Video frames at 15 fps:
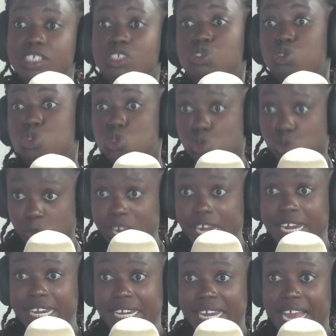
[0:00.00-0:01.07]
to
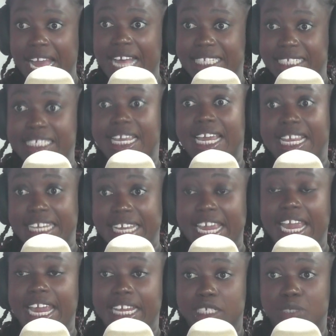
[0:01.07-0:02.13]
screen at an early
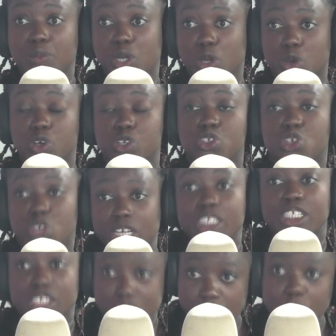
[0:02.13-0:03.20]
age because you can
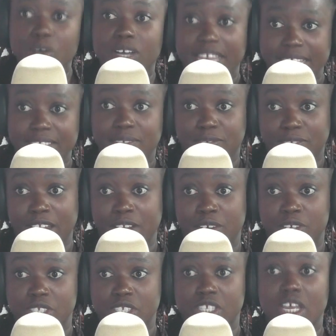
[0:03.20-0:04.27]
still get the
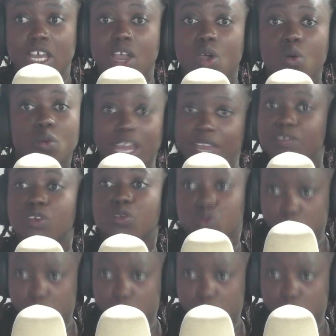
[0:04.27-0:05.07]
virus even